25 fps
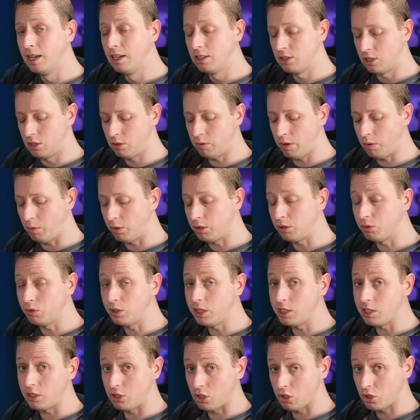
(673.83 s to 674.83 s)
To do it, what you'll
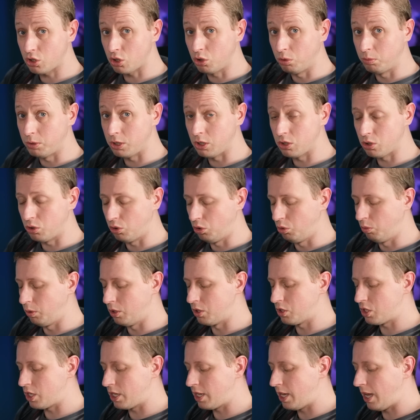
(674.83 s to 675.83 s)
need is your sculpting tool
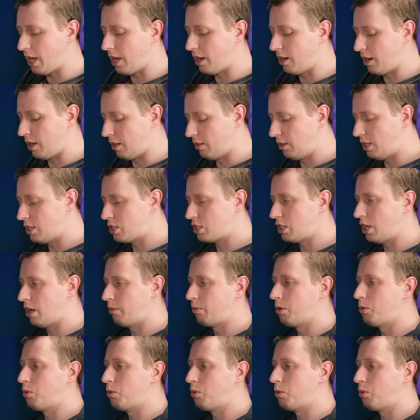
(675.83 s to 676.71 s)
once again, and this time we